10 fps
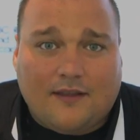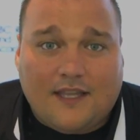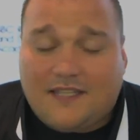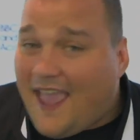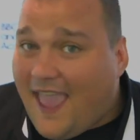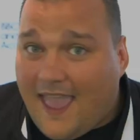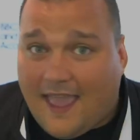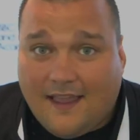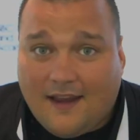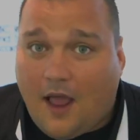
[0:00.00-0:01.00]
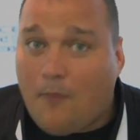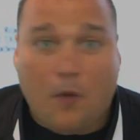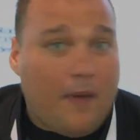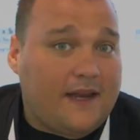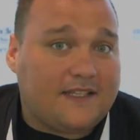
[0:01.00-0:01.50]
It's air. Like, I'm
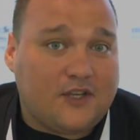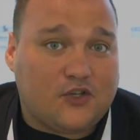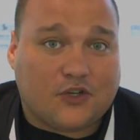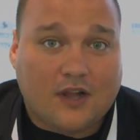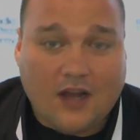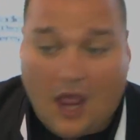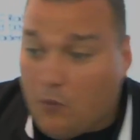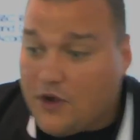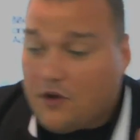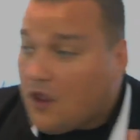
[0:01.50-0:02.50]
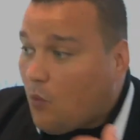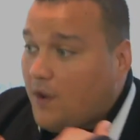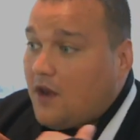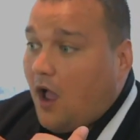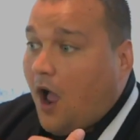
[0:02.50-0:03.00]
not paying attention. Like,
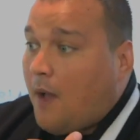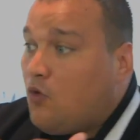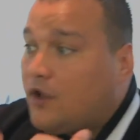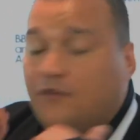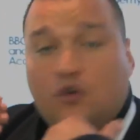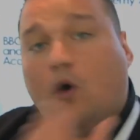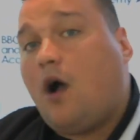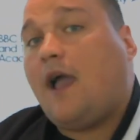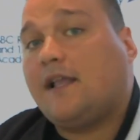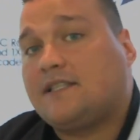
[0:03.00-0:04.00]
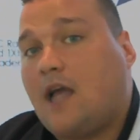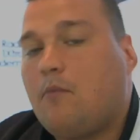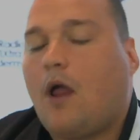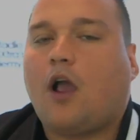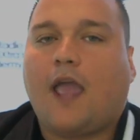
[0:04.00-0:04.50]
when I'm looking for new artists now,
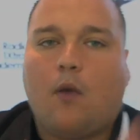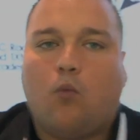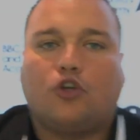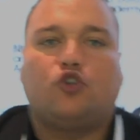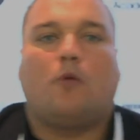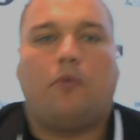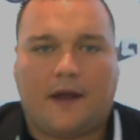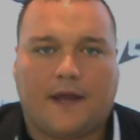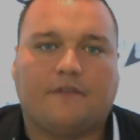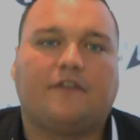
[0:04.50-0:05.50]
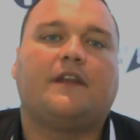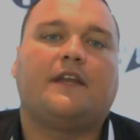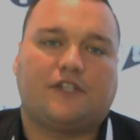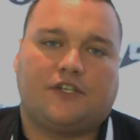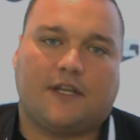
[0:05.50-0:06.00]
I'm like, okay, what's your plan for the
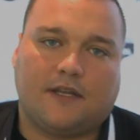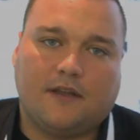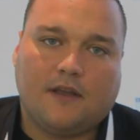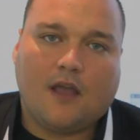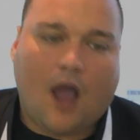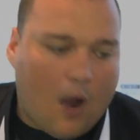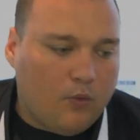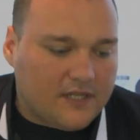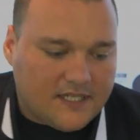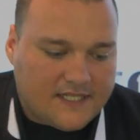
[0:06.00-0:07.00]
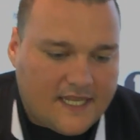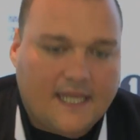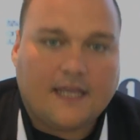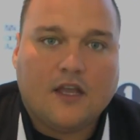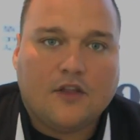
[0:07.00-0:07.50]
next year? I want to
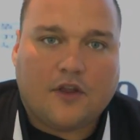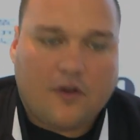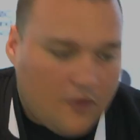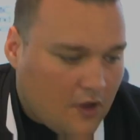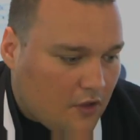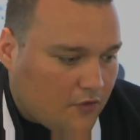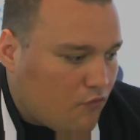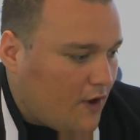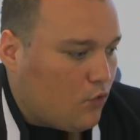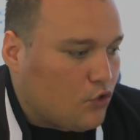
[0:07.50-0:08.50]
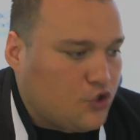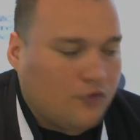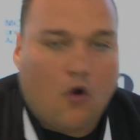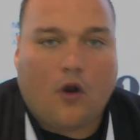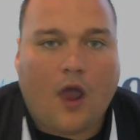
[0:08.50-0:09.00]
see the records
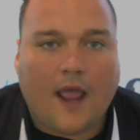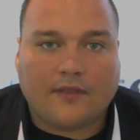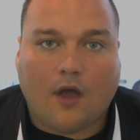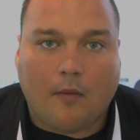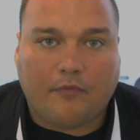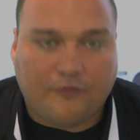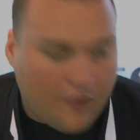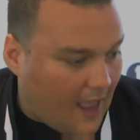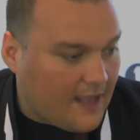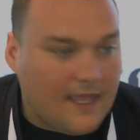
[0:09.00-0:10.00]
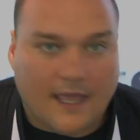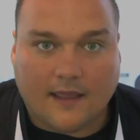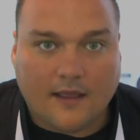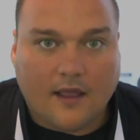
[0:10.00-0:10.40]
you've got lined up for that year.